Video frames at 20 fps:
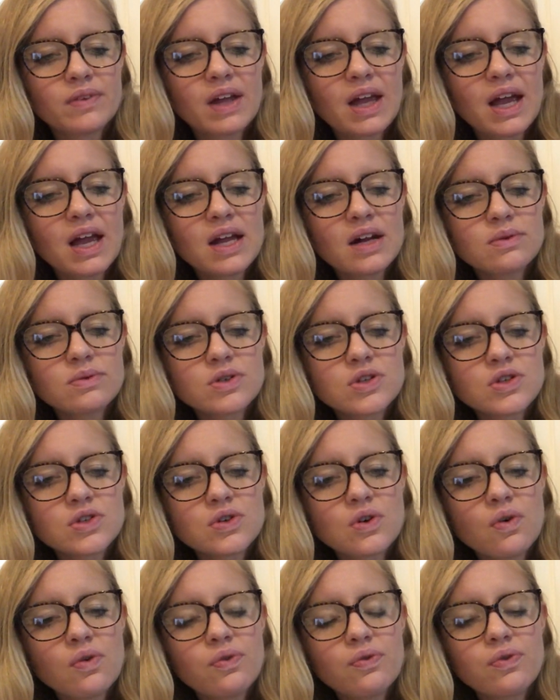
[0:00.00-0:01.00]
Anna was
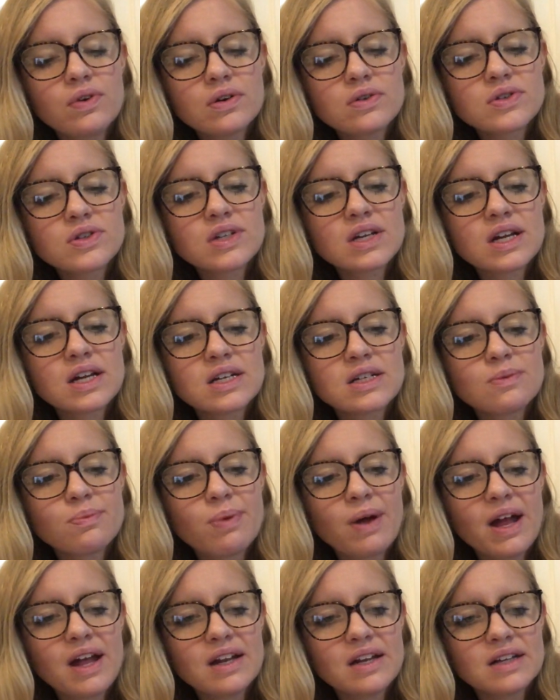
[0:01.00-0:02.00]
so fiercely
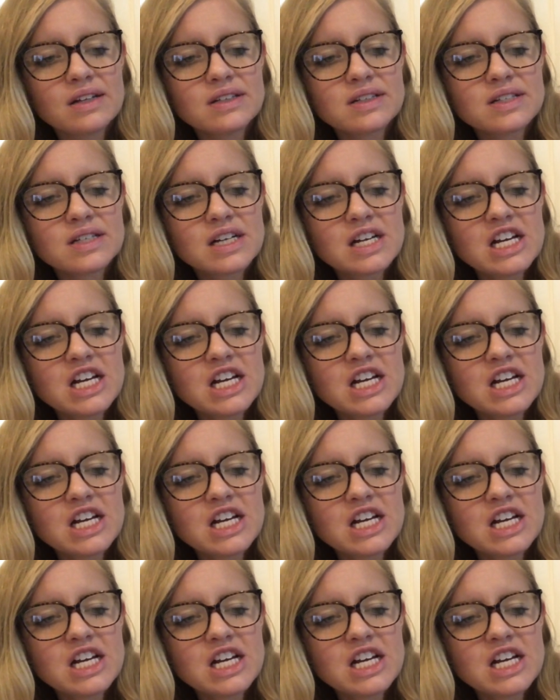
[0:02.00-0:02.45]
independent,